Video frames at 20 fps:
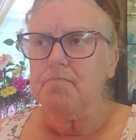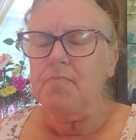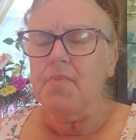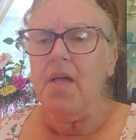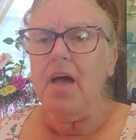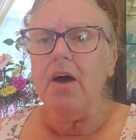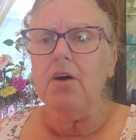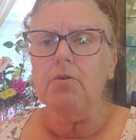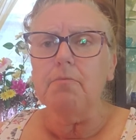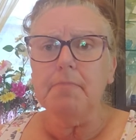
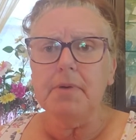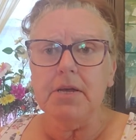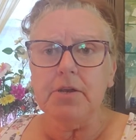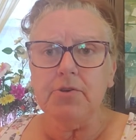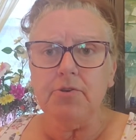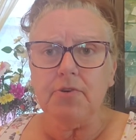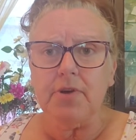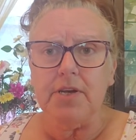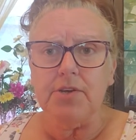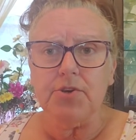Open
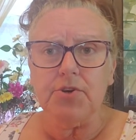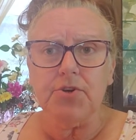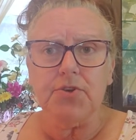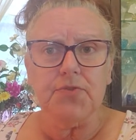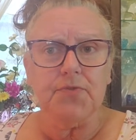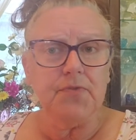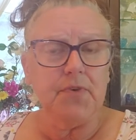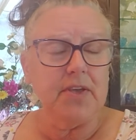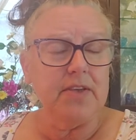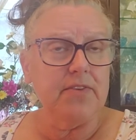Treasures
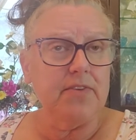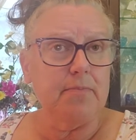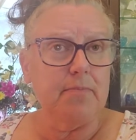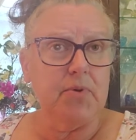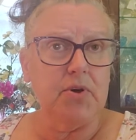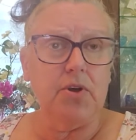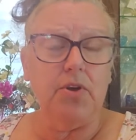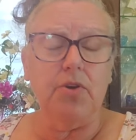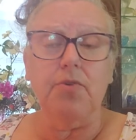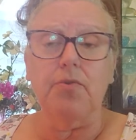
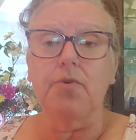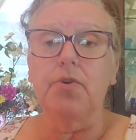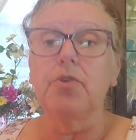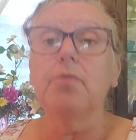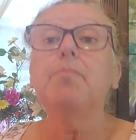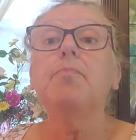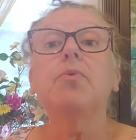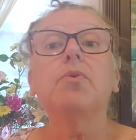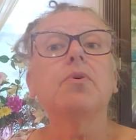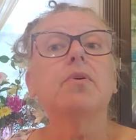Facebook group.
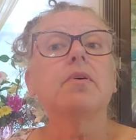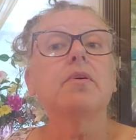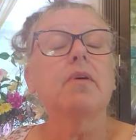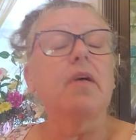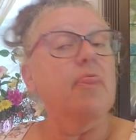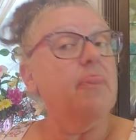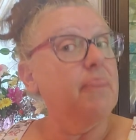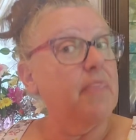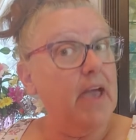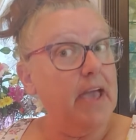
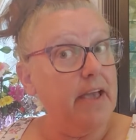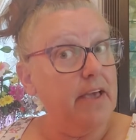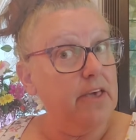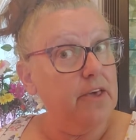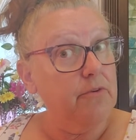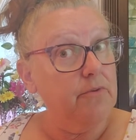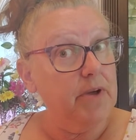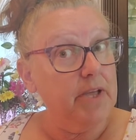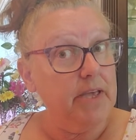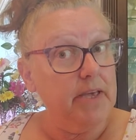Thank
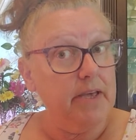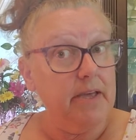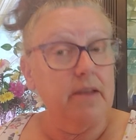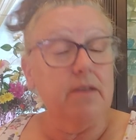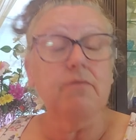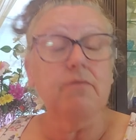you again,